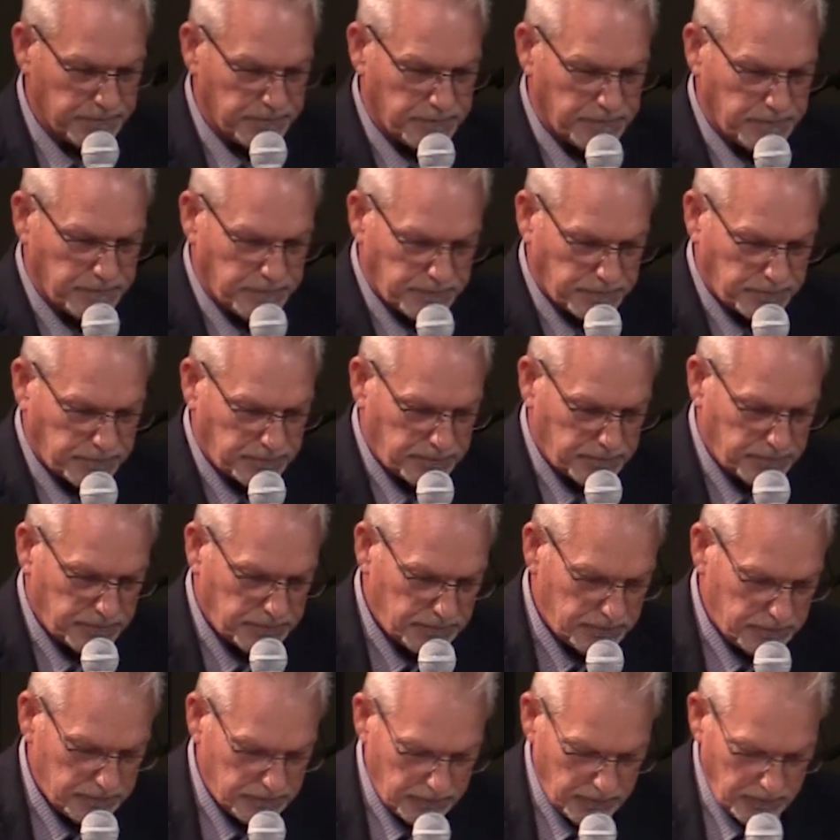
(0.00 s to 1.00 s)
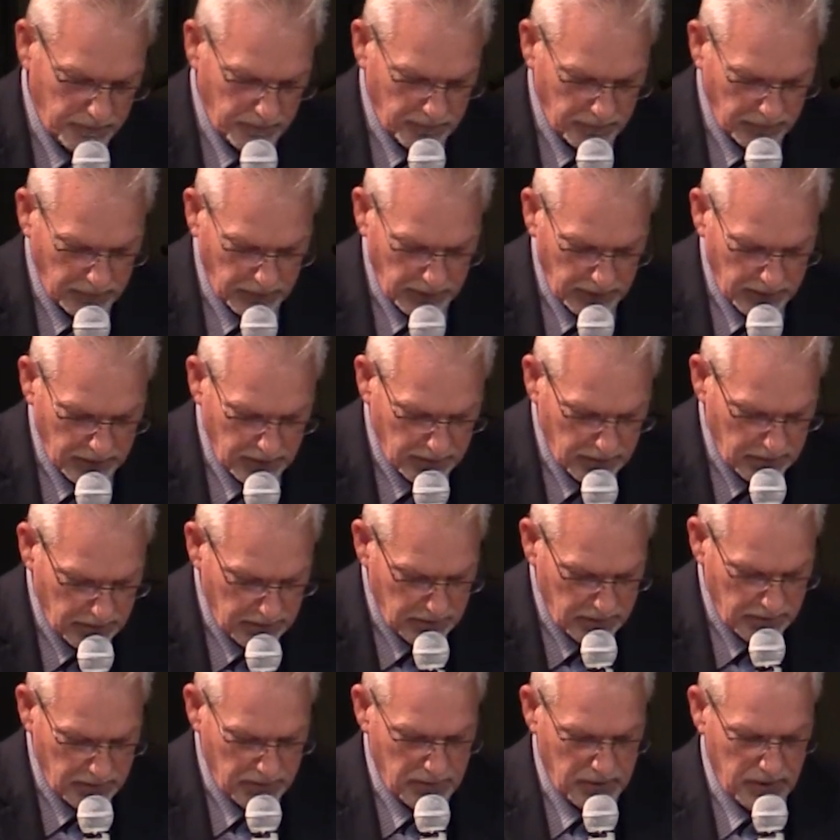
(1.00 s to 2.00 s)

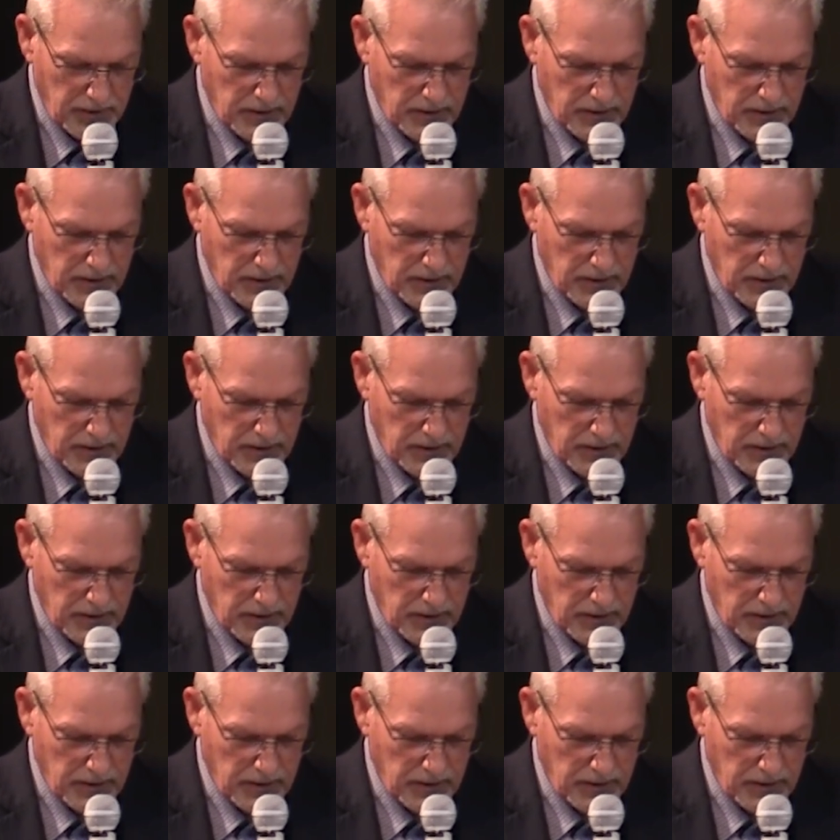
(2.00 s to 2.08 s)
Nobody speaks.